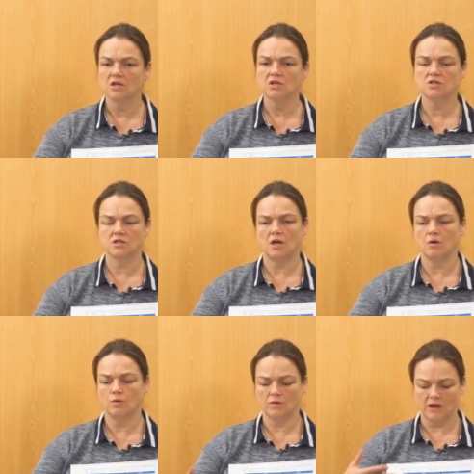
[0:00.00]

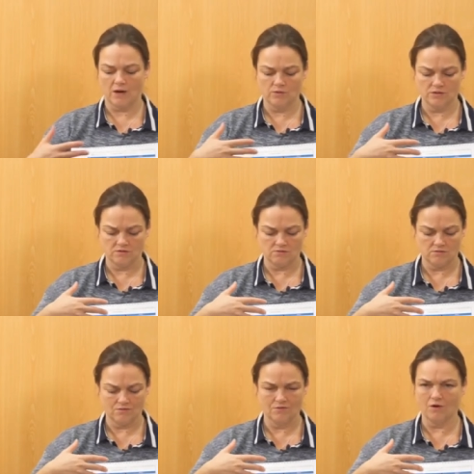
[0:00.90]
So that would
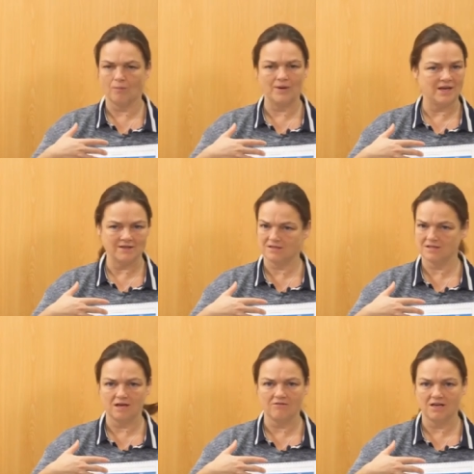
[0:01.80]
not be
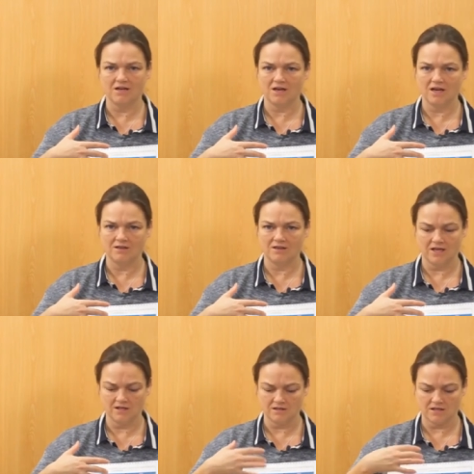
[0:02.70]
necessary in
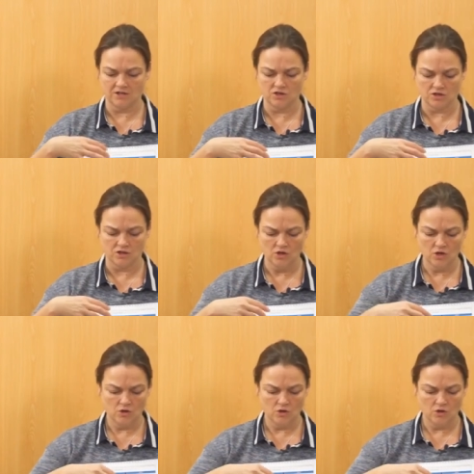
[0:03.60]
this station.